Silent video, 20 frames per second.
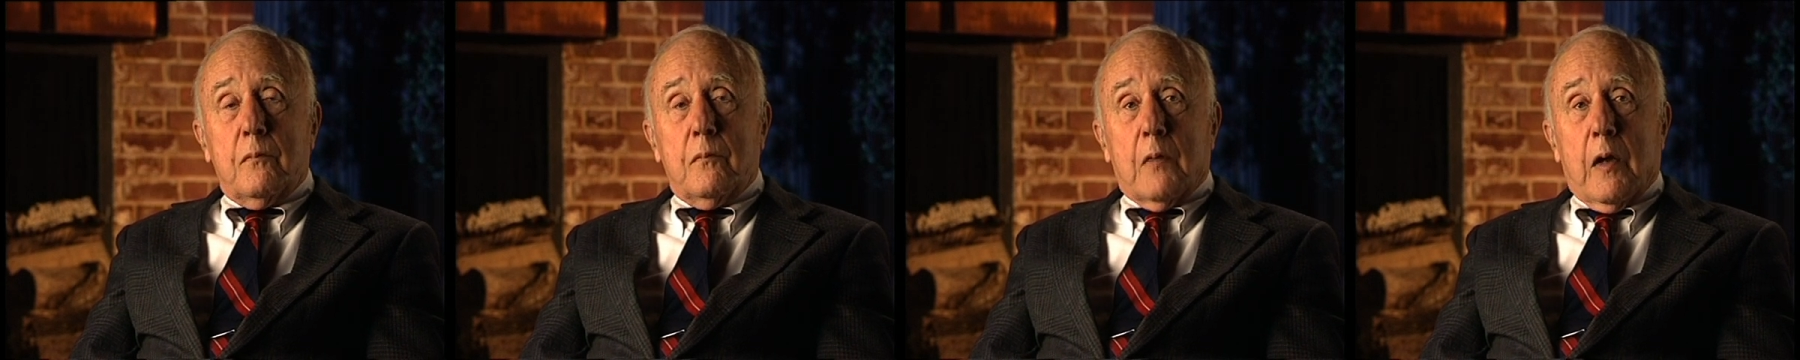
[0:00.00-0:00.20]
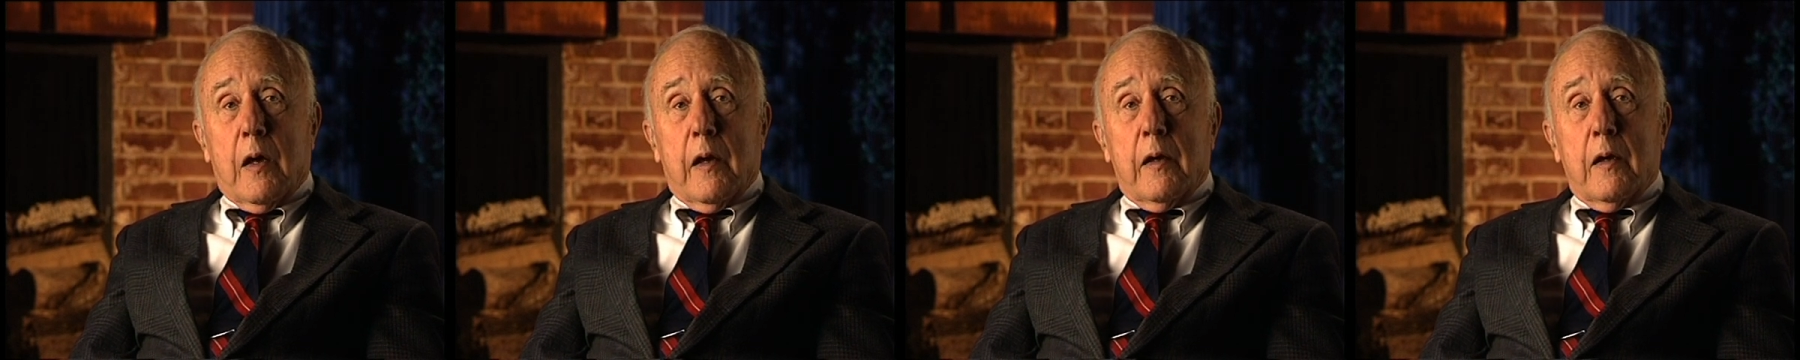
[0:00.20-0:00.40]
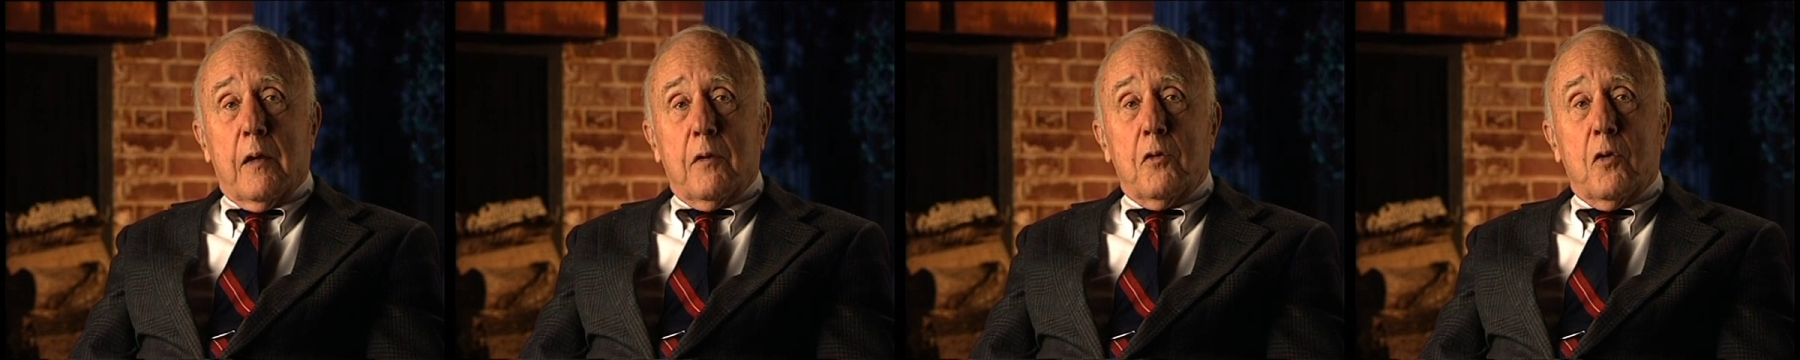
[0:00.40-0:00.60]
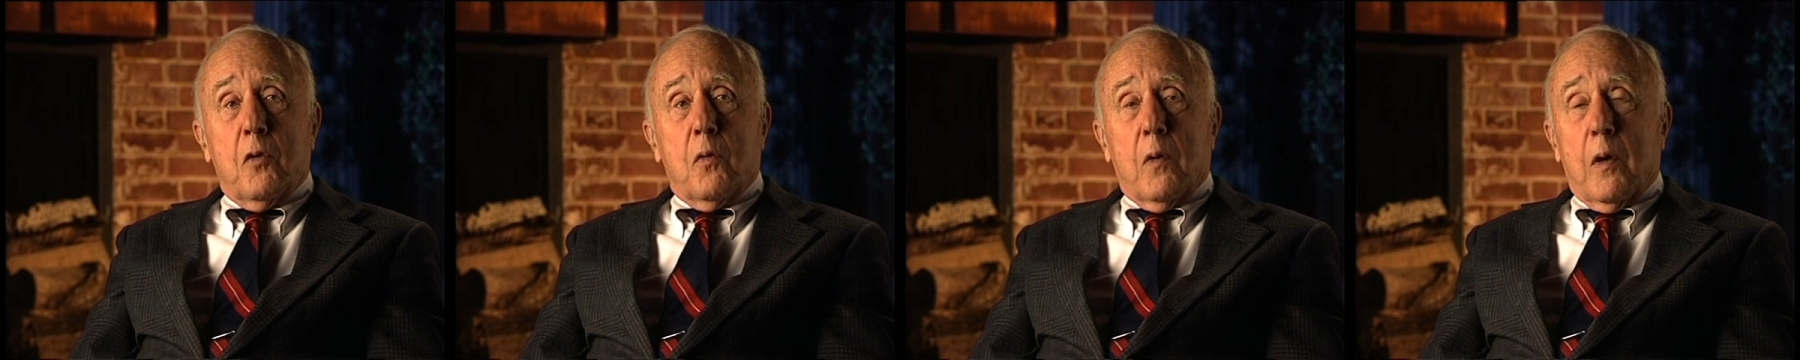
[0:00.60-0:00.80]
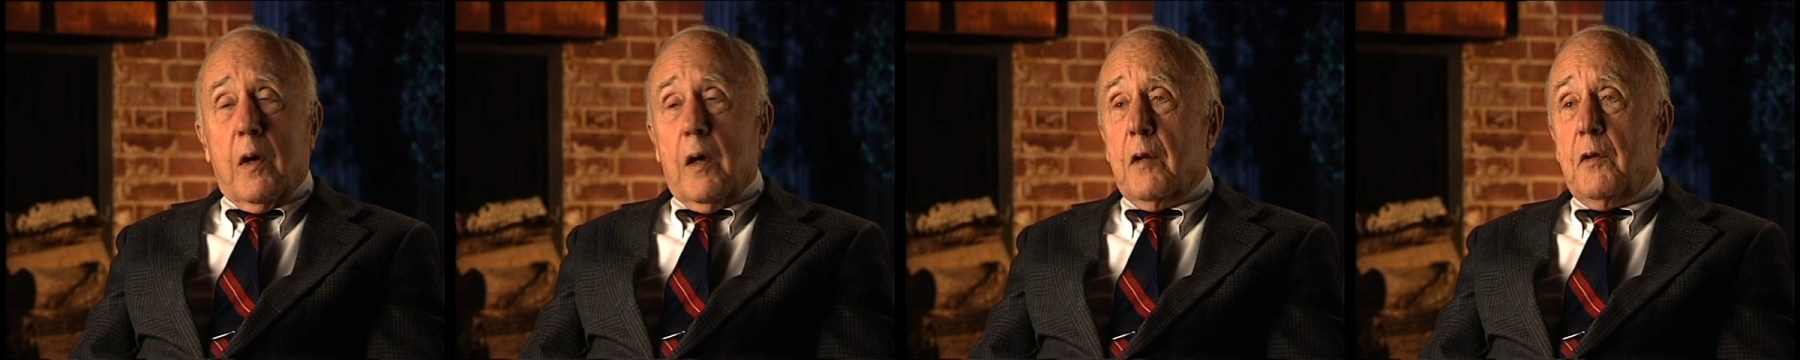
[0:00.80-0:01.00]
I had
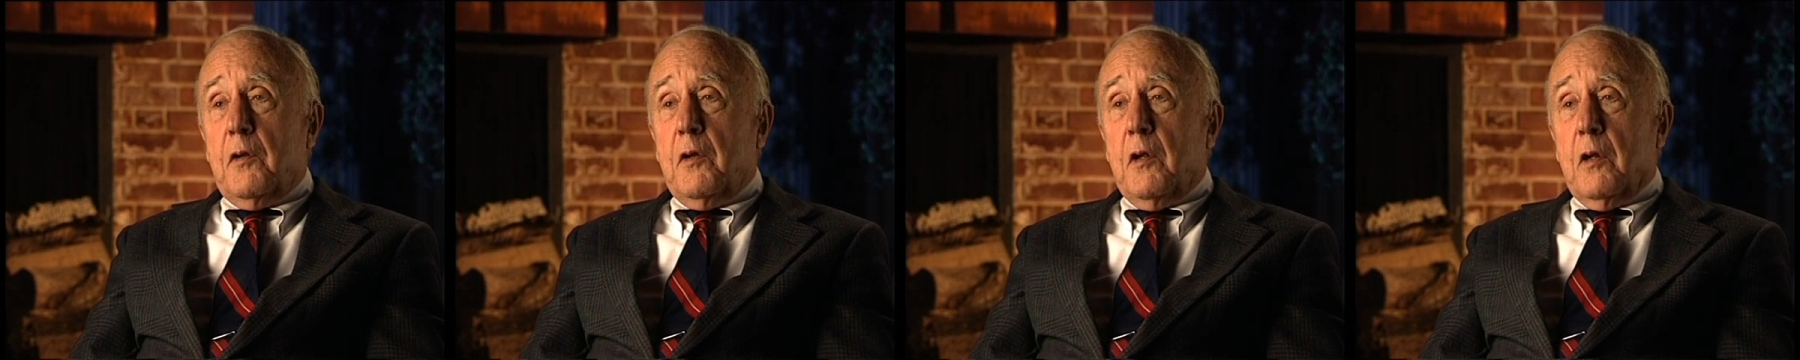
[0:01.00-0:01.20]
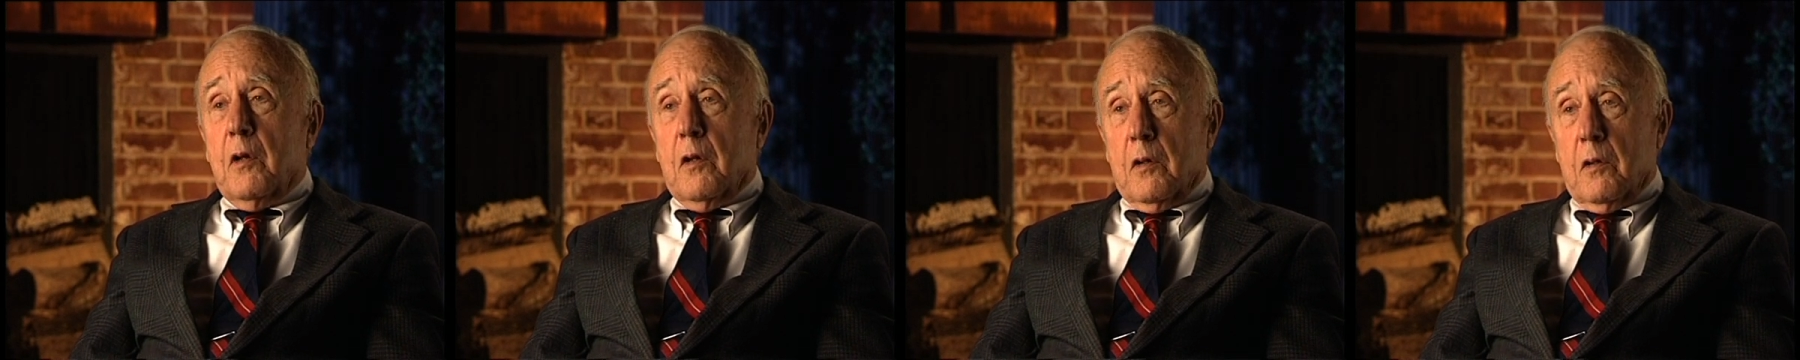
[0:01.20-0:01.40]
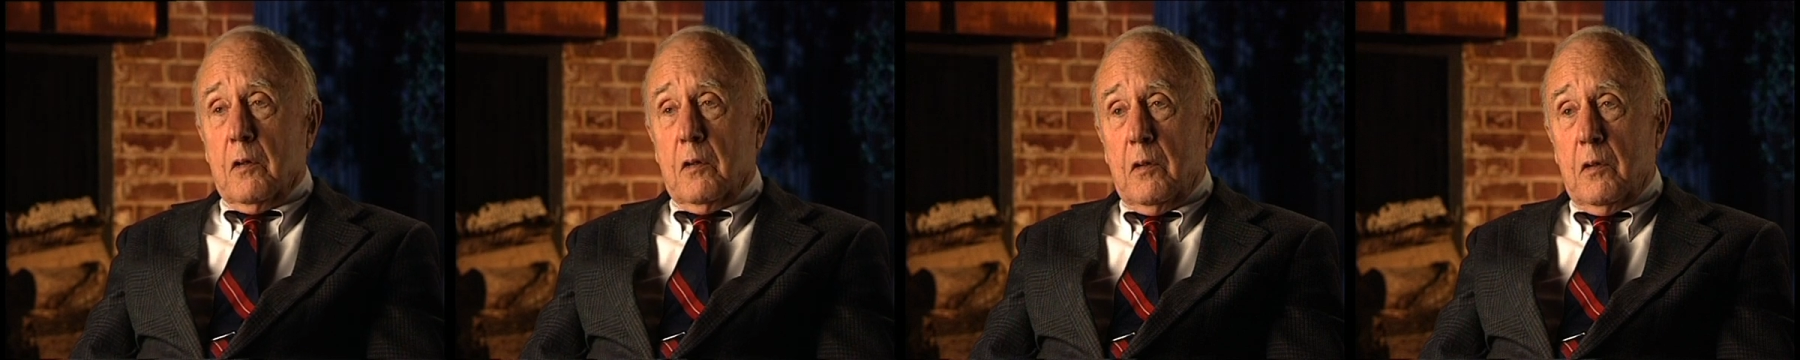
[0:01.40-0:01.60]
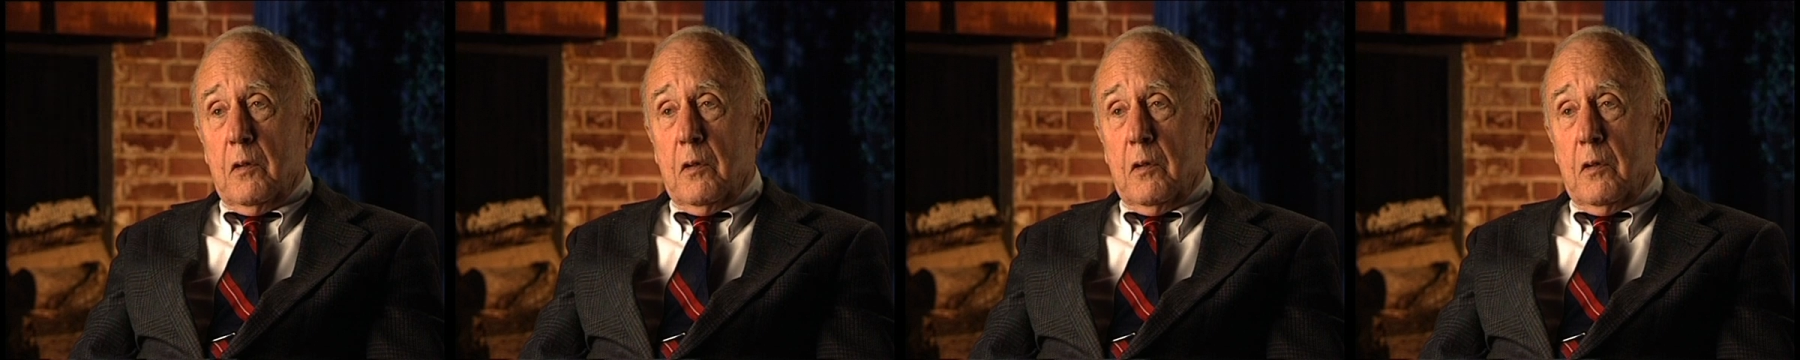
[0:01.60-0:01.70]
no idea